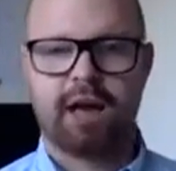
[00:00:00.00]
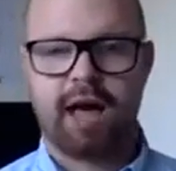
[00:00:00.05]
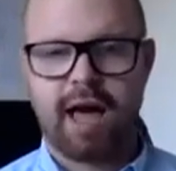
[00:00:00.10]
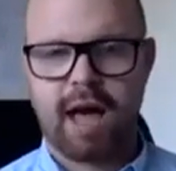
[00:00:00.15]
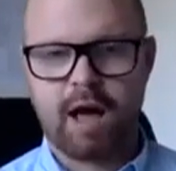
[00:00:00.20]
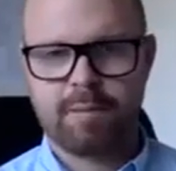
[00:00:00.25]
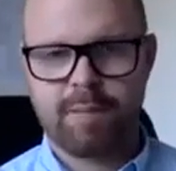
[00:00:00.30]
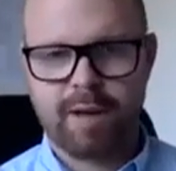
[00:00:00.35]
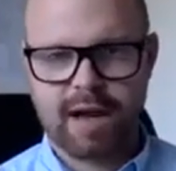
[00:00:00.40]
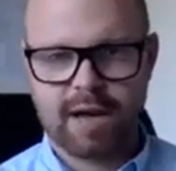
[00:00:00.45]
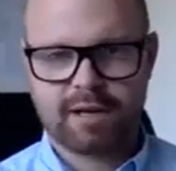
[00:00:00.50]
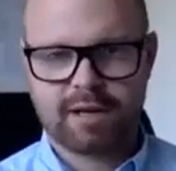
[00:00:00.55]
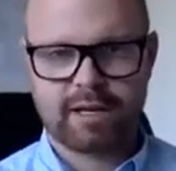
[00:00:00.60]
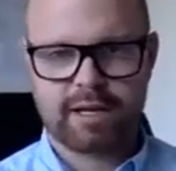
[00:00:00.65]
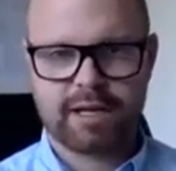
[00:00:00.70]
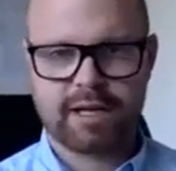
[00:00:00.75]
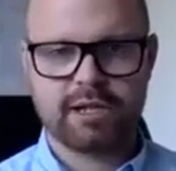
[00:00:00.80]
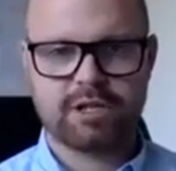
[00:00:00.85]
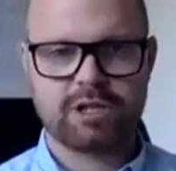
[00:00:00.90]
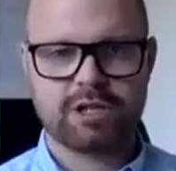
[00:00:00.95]
Outbound
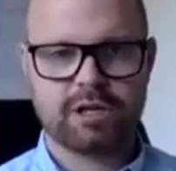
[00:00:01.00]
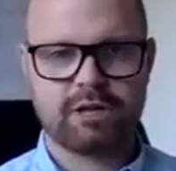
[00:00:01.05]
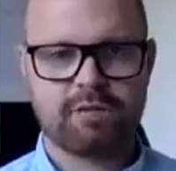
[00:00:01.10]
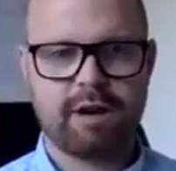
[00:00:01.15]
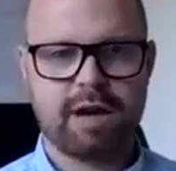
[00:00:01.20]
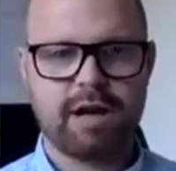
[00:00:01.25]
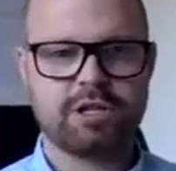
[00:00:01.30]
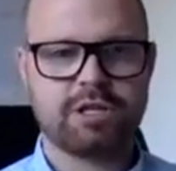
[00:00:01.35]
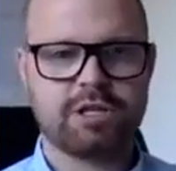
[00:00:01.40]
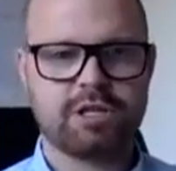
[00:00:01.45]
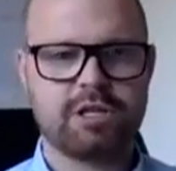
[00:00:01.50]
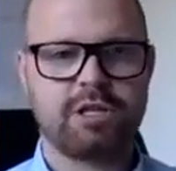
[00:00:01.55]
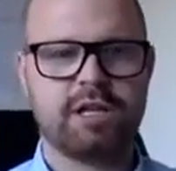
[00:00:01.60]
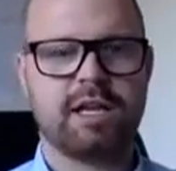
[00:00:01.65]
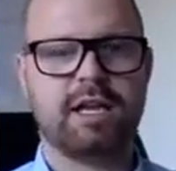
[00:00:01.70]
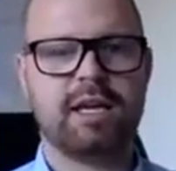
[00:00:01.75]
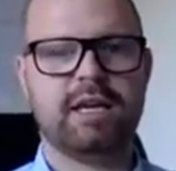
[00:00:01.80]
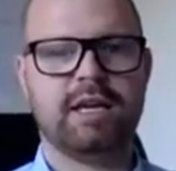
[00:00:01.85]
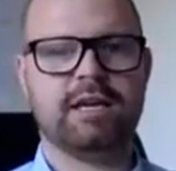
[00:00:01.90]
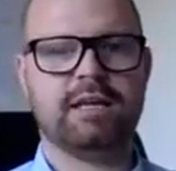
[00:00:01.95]
lead generation
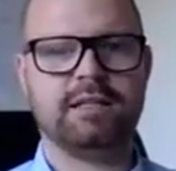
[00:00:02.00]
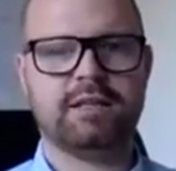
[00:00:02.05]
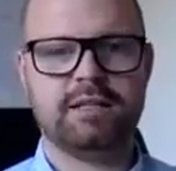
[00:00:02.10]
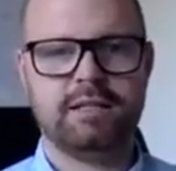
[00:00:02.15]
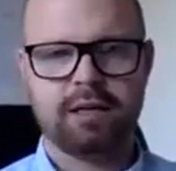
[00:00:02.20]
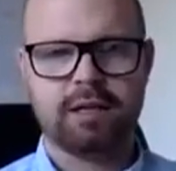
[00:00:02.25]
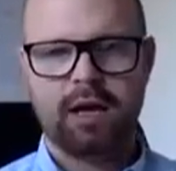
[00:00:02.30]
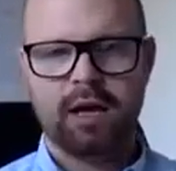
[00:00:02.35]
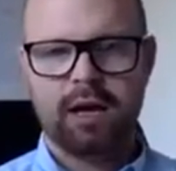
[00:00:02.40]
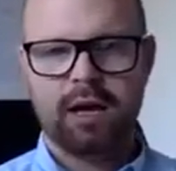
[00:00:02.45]
is